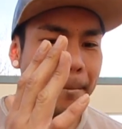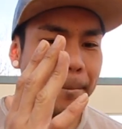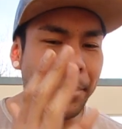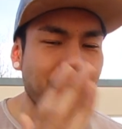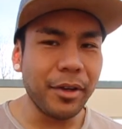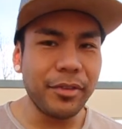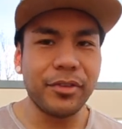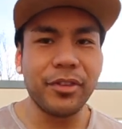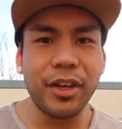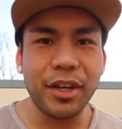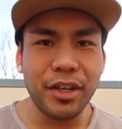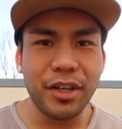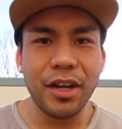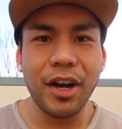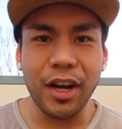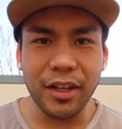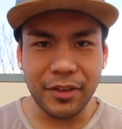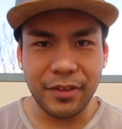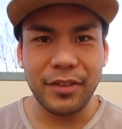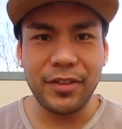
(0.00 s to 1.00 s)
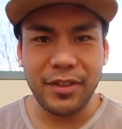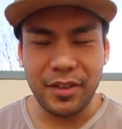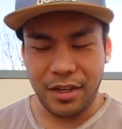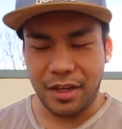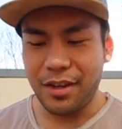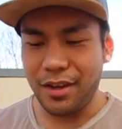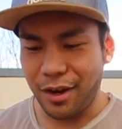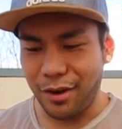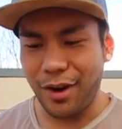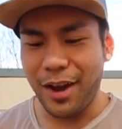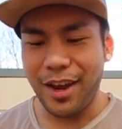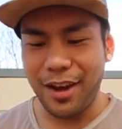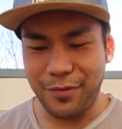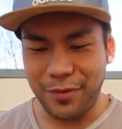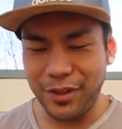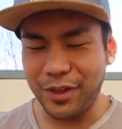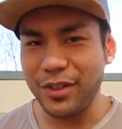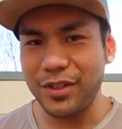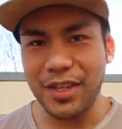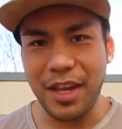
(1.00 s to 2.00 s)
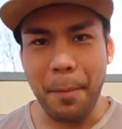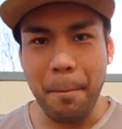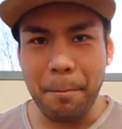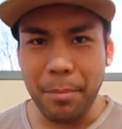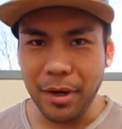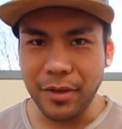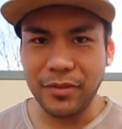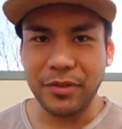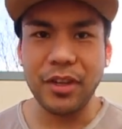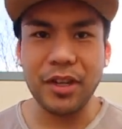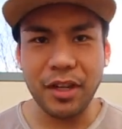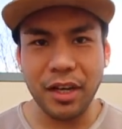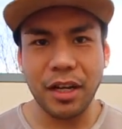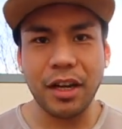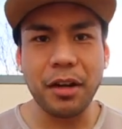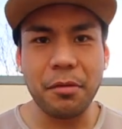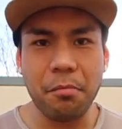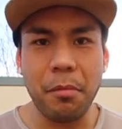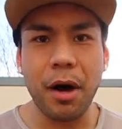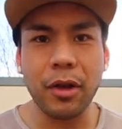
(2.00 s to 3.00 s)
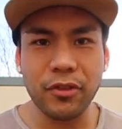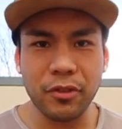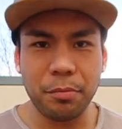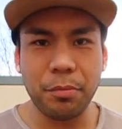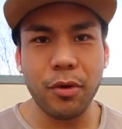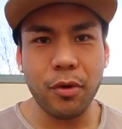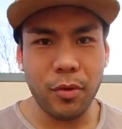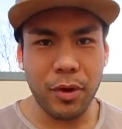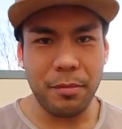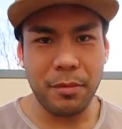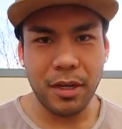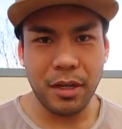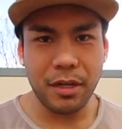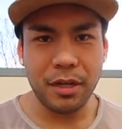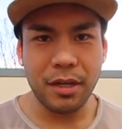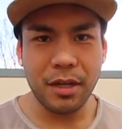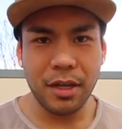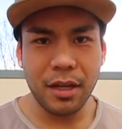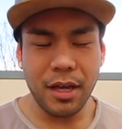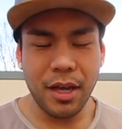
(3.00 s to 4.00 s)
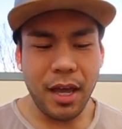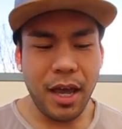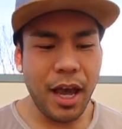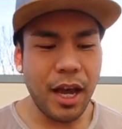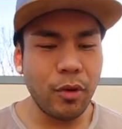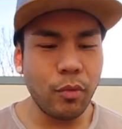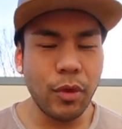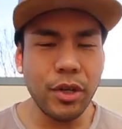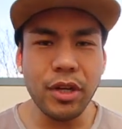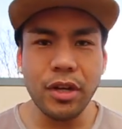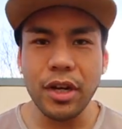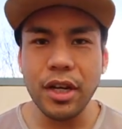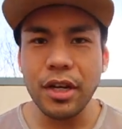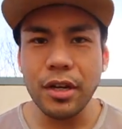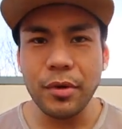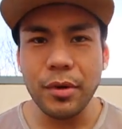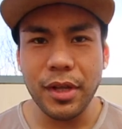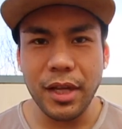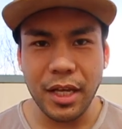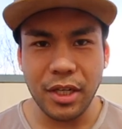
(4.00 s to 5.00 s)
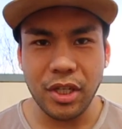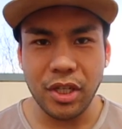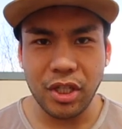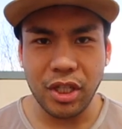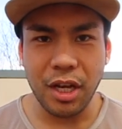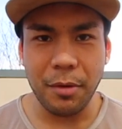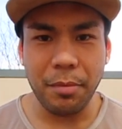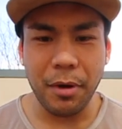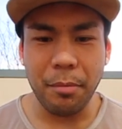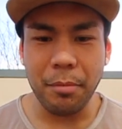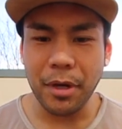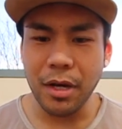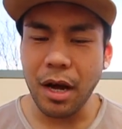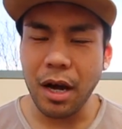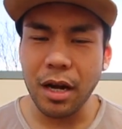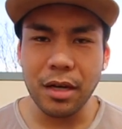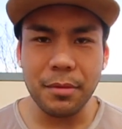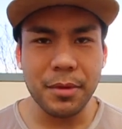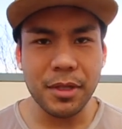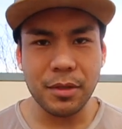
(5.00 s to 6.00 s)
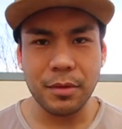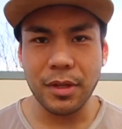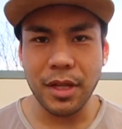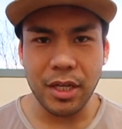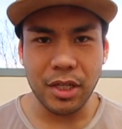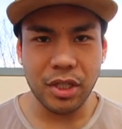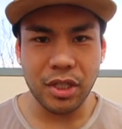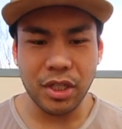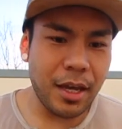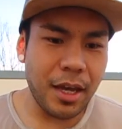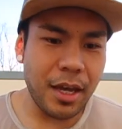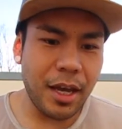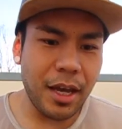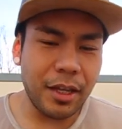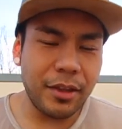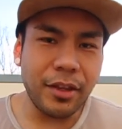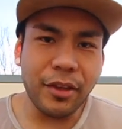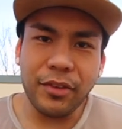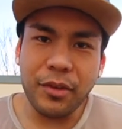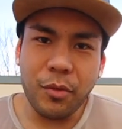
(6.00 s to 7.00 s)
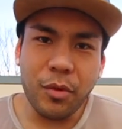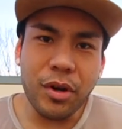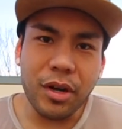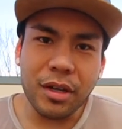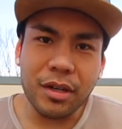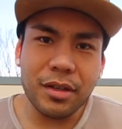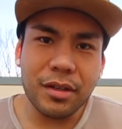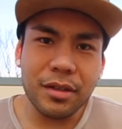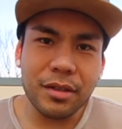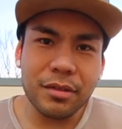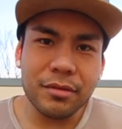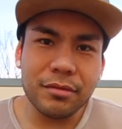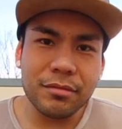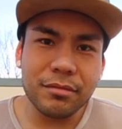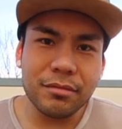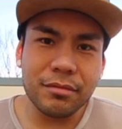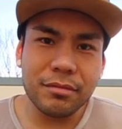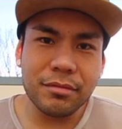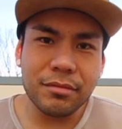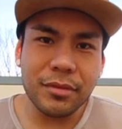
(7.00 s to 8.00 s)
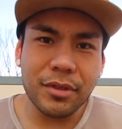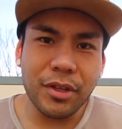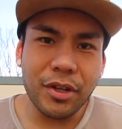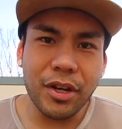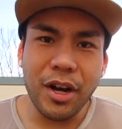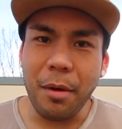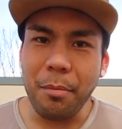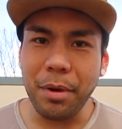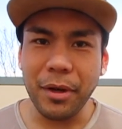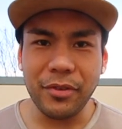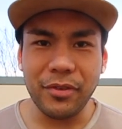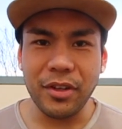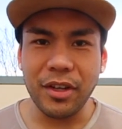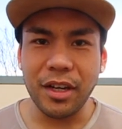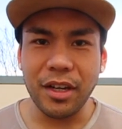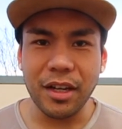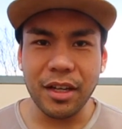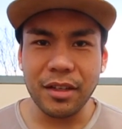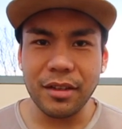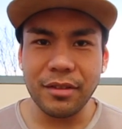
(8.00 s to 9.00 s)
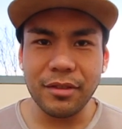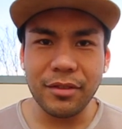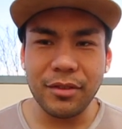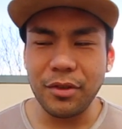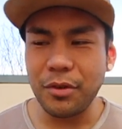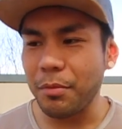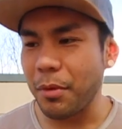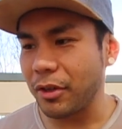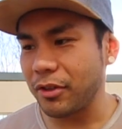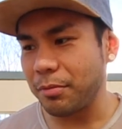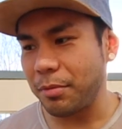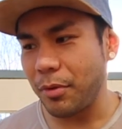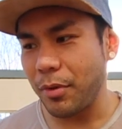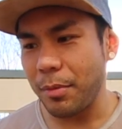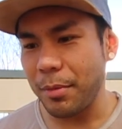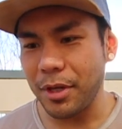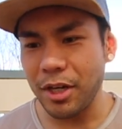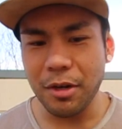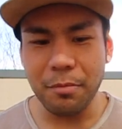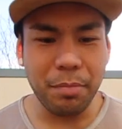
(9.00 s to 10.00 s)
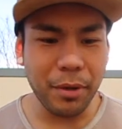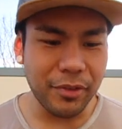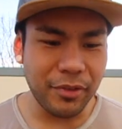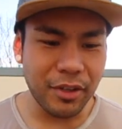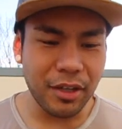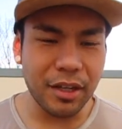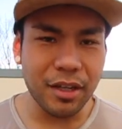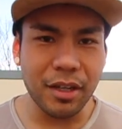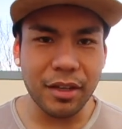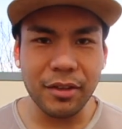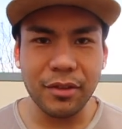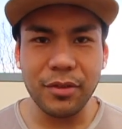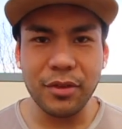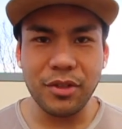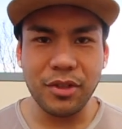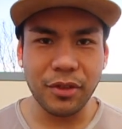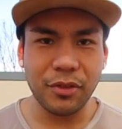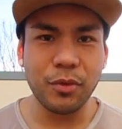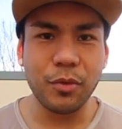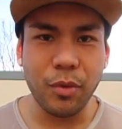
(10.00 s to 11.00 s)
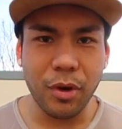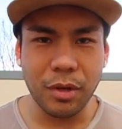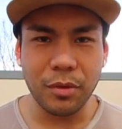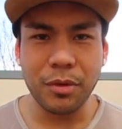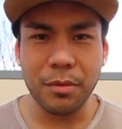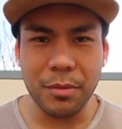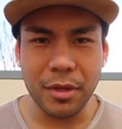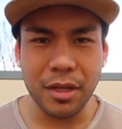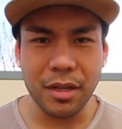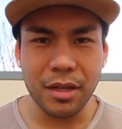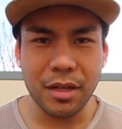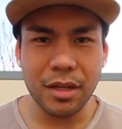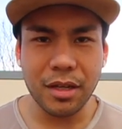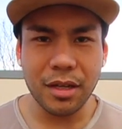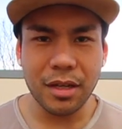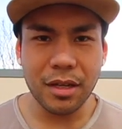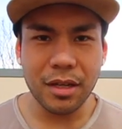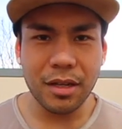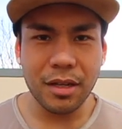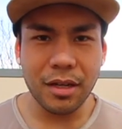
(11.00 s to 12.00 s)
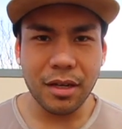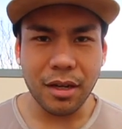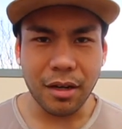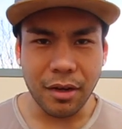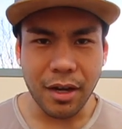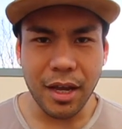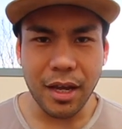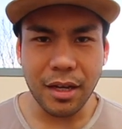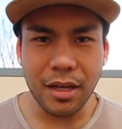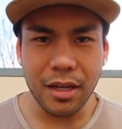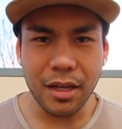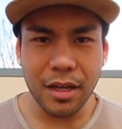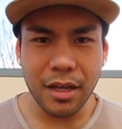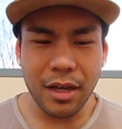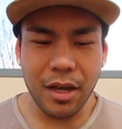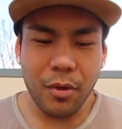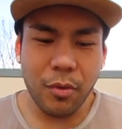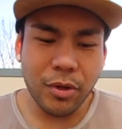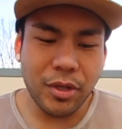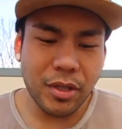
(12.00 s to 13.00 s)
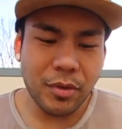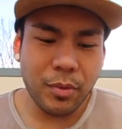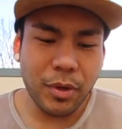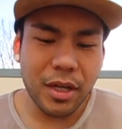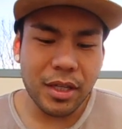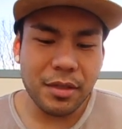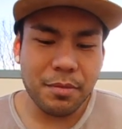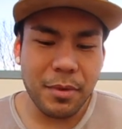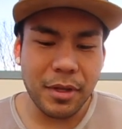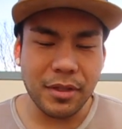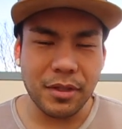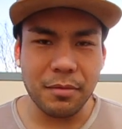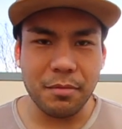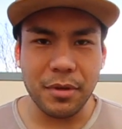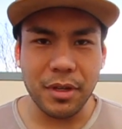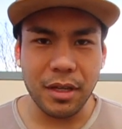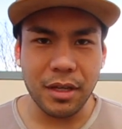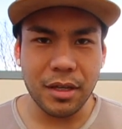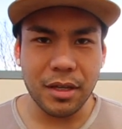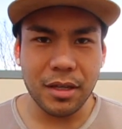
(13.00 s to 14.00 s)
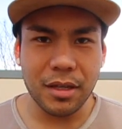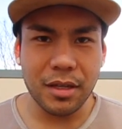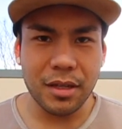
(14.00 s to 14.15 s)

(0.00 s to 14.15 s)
bust a nut, all right, if you could say bust a nut on multiple women. And when you're in a relationship, a monogamous relationship, it doesn't work. You're not busting a nut to multiple women, you're busting a nut to just one woman. All right, which is what it's meant to be.